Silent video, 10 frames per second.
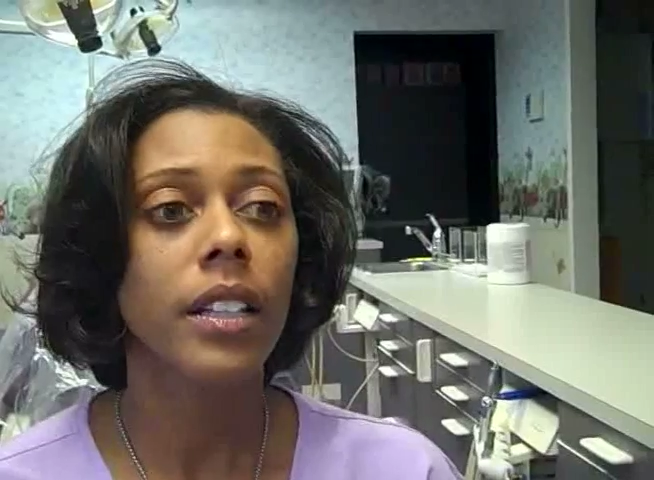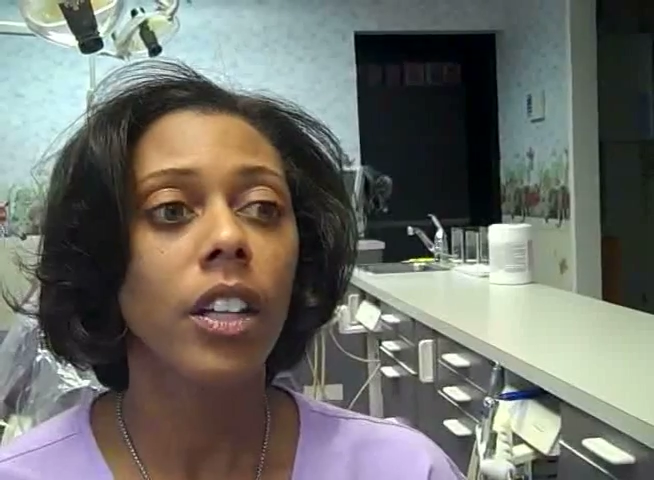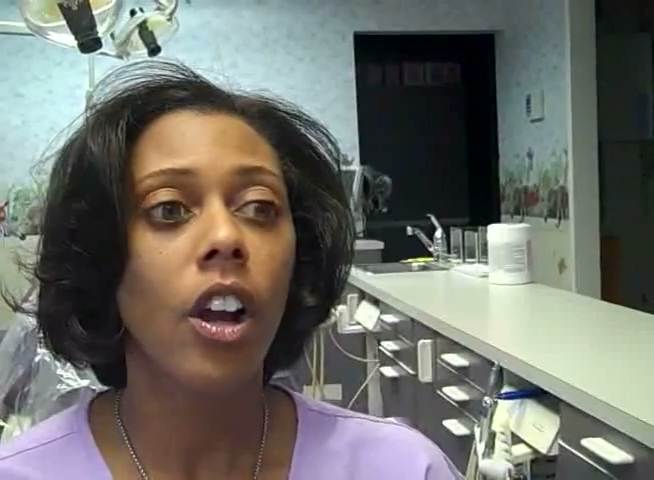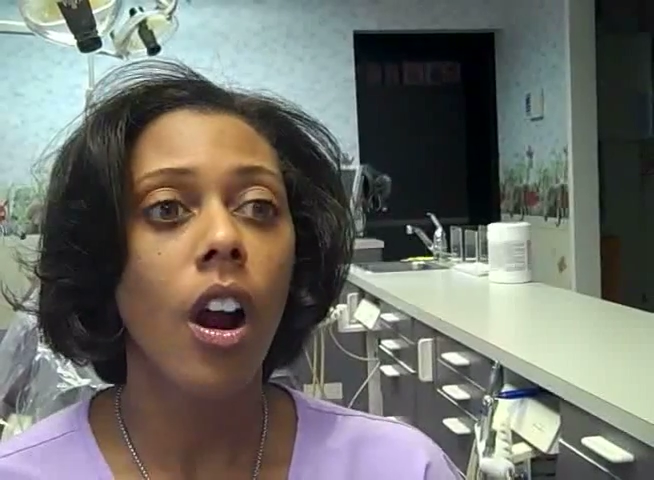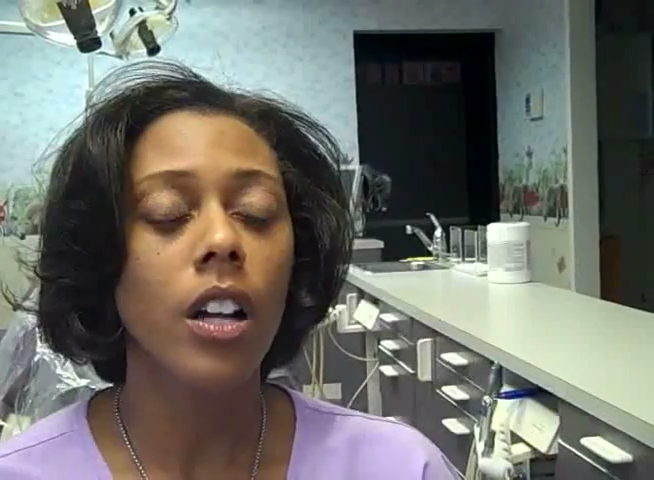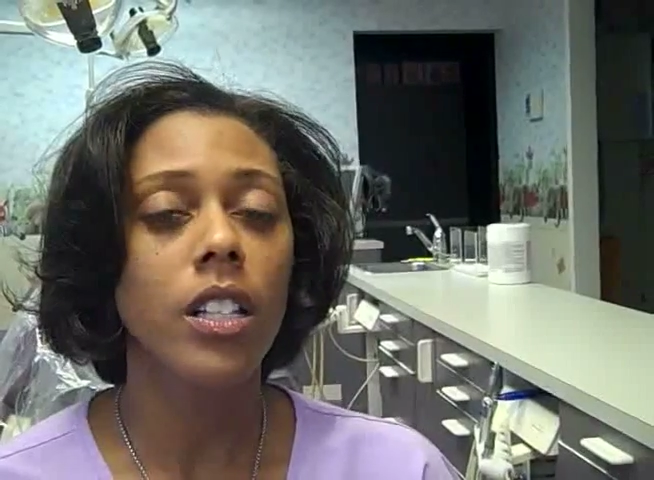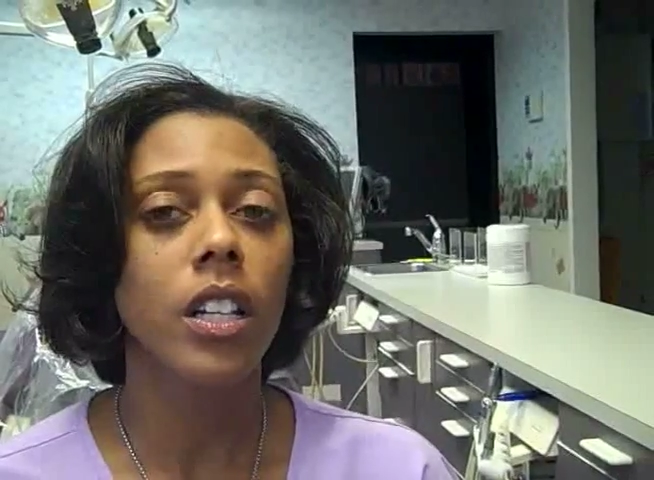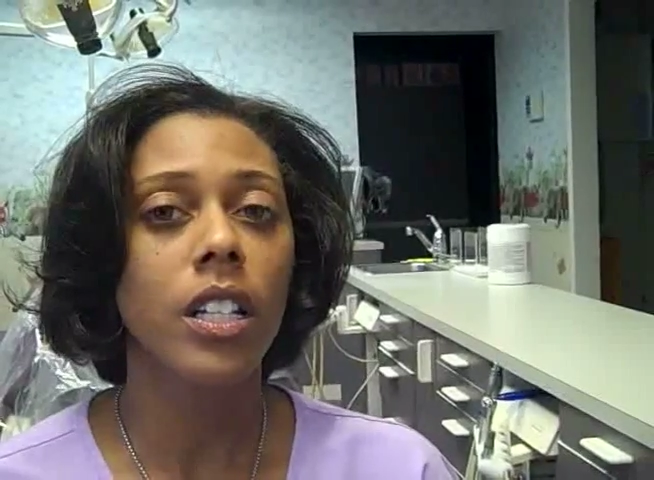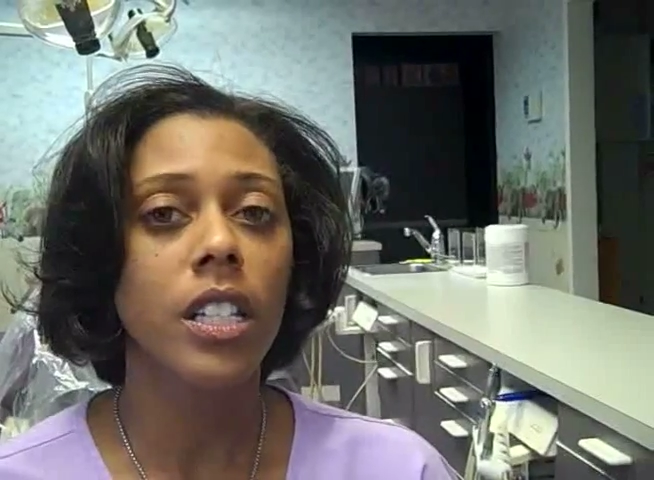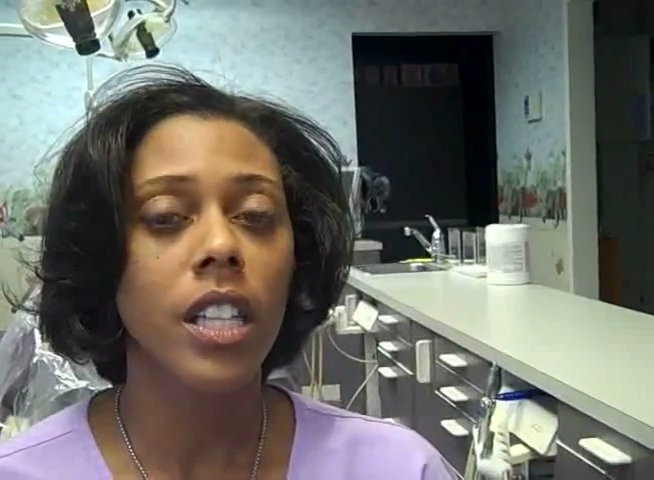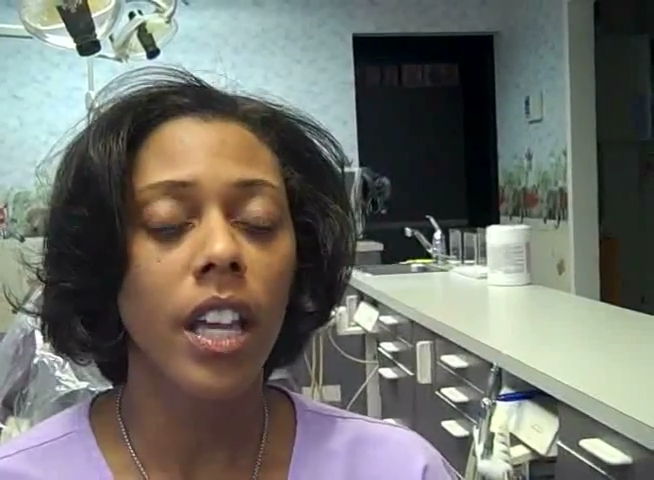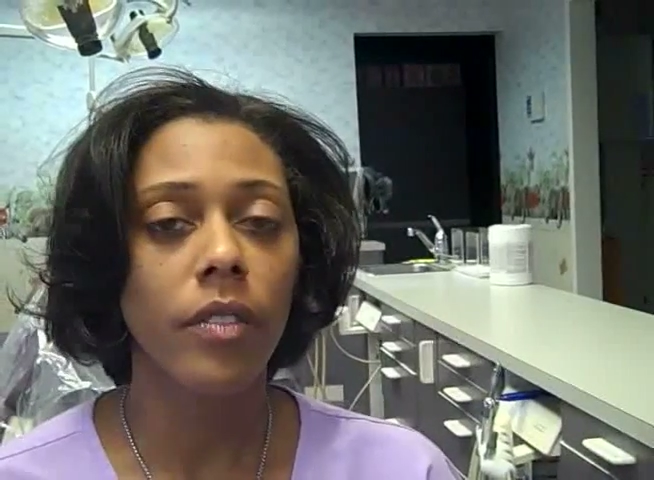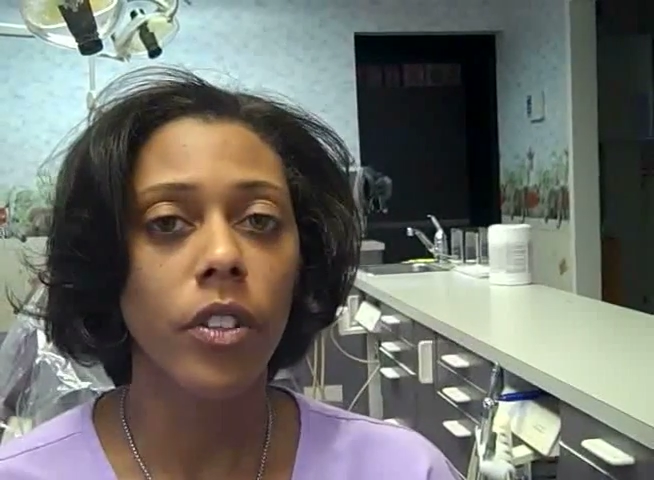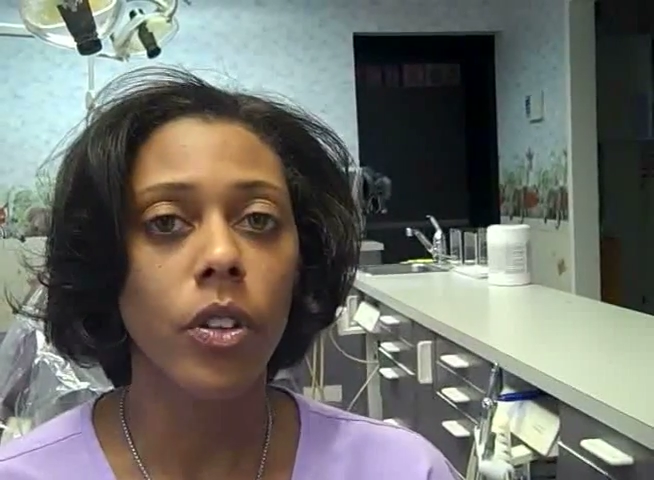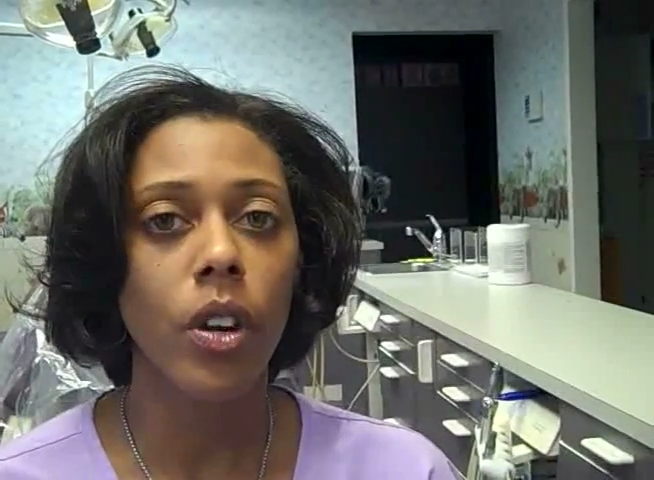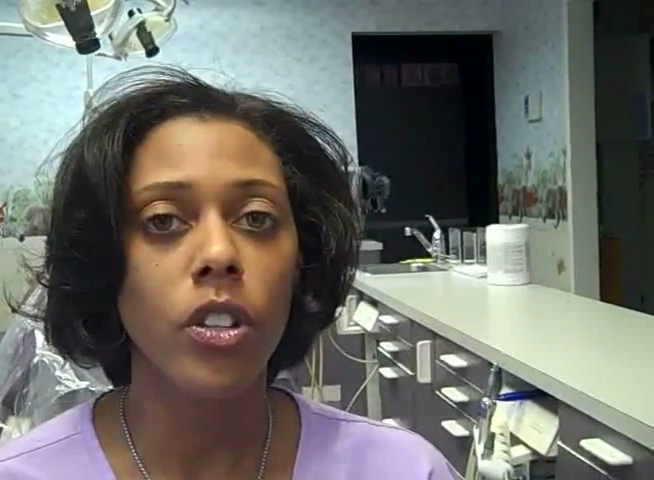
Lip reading: The card is going to save you